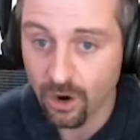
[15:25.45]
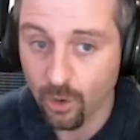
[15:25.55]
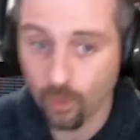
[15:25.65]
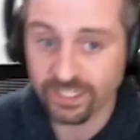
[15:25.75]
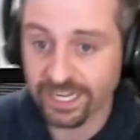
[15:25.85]

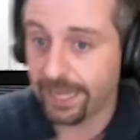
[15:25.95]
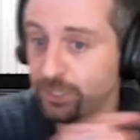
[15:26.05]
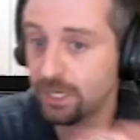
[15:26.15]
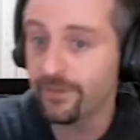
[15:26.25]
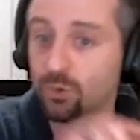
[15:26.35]
Or is each
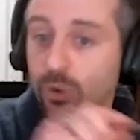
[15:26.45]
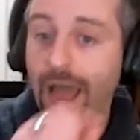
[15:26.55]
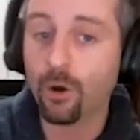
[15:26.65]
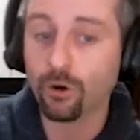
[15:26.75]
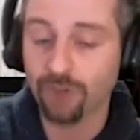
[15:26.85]
individual
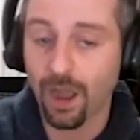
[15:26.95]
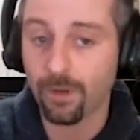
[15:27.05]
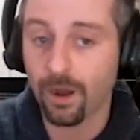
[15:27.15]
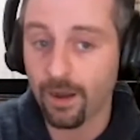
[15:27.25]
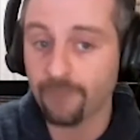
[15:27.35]
outcrop
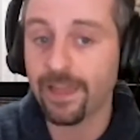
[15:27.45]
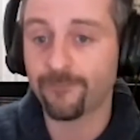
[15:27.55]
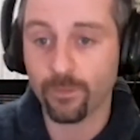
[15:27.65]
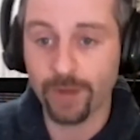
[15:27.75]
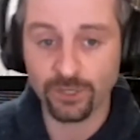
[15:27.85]
of that
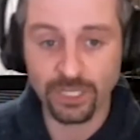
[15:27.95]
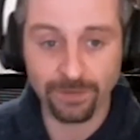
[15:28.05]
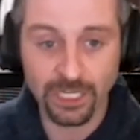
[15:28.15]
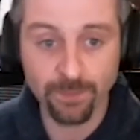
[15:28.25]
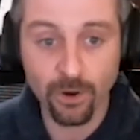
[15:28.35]
formation that's been
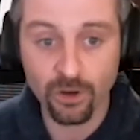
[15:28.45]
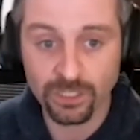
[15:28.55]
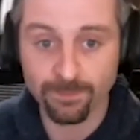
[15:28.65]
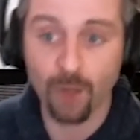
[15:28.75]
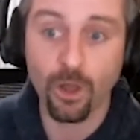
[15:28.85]
exposed
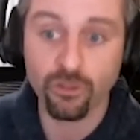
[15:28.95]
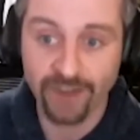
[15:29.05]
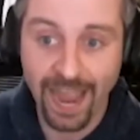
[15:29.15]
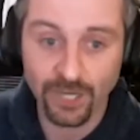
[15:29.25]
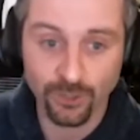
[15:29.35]
by weathering
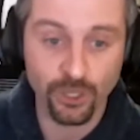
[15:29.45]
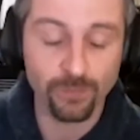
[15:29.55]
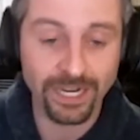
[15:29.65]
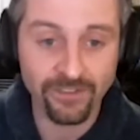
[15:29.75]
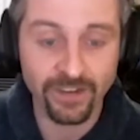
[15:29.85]
action or
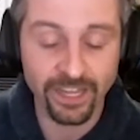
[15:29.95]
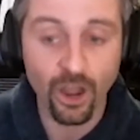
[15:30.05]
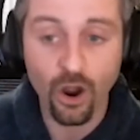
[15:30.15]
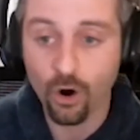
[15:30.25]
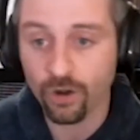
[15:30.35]
convectivity,
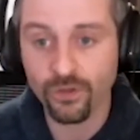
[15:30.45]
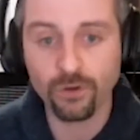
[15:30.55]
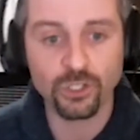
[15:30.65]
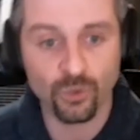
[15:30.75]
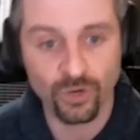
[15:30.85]
are
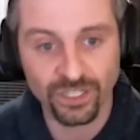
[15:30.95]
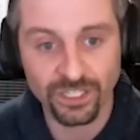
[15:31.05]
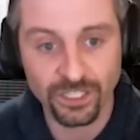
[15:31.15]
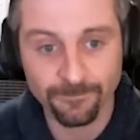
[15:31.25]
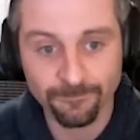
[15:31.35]
those
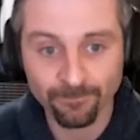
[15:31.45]
sources?